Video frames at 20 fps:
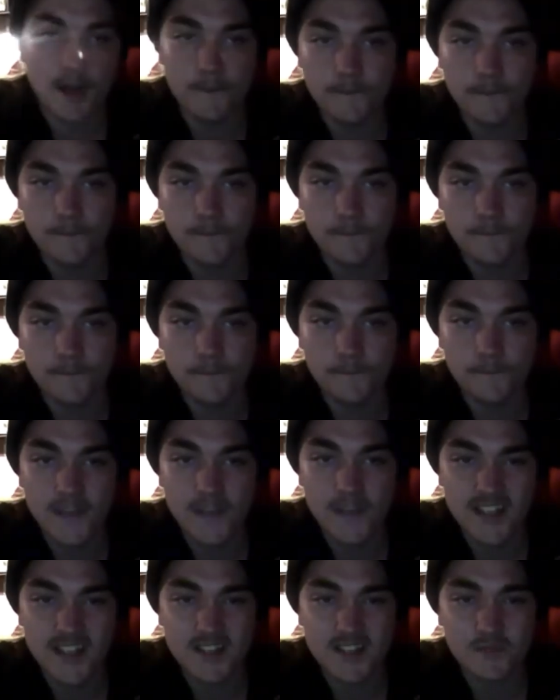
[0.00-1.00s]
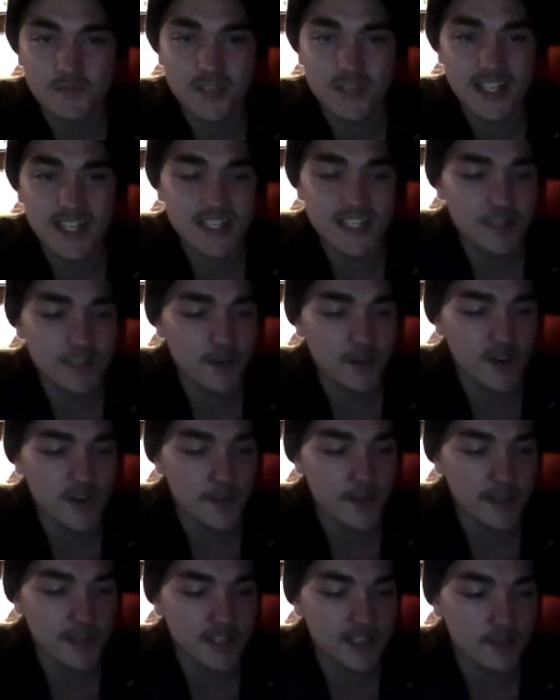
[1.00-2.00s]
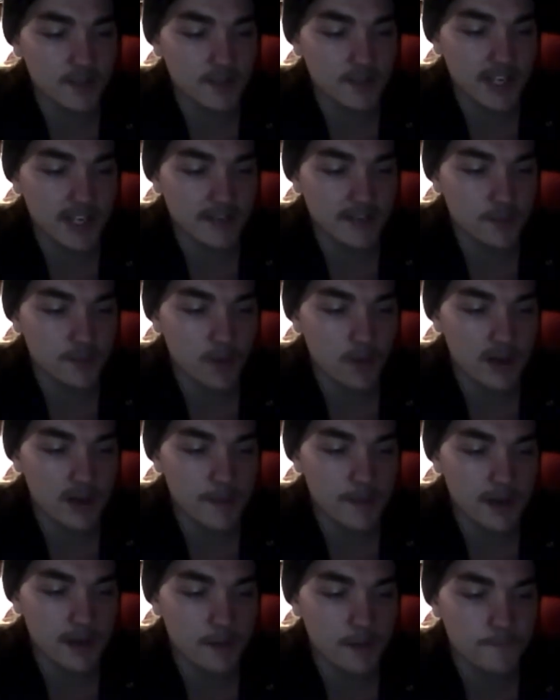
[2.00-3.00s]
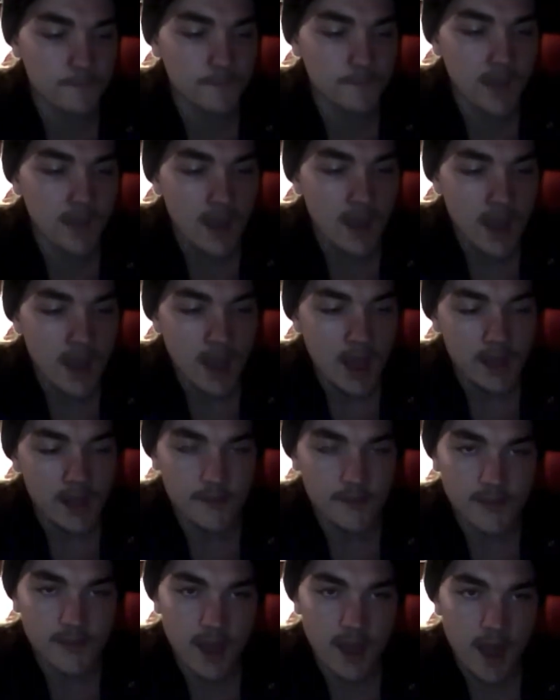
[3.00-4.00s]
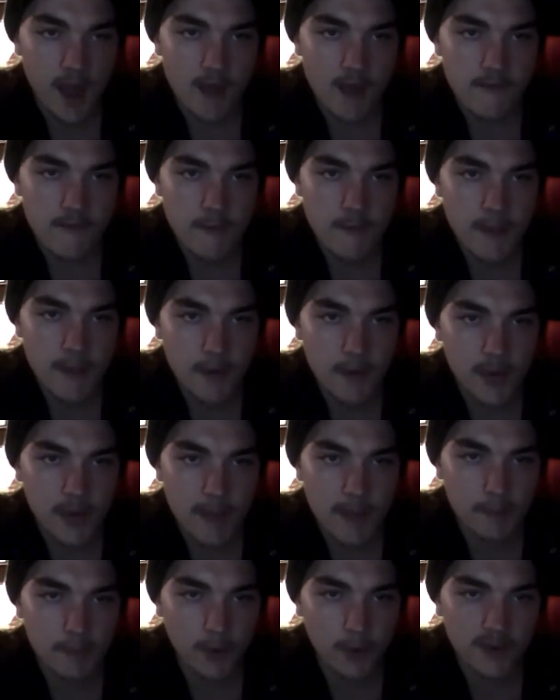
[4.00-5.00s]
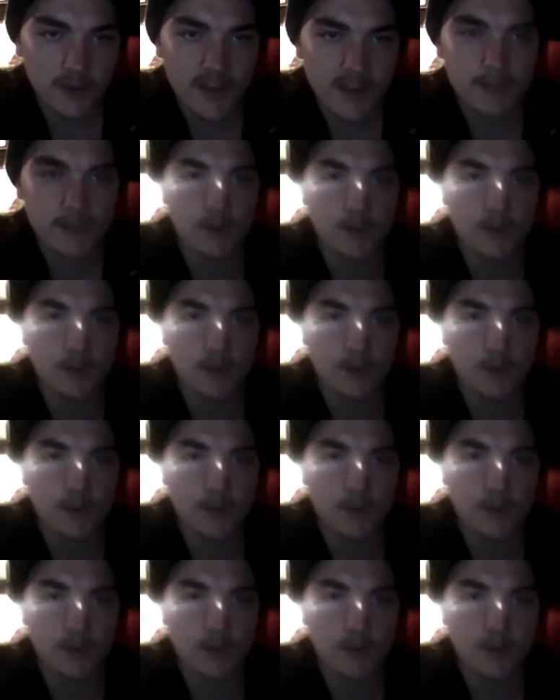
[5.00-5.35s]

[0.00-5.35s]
they're just really easy to own. I mean, you don't really have to worry about them. And for people who get bored of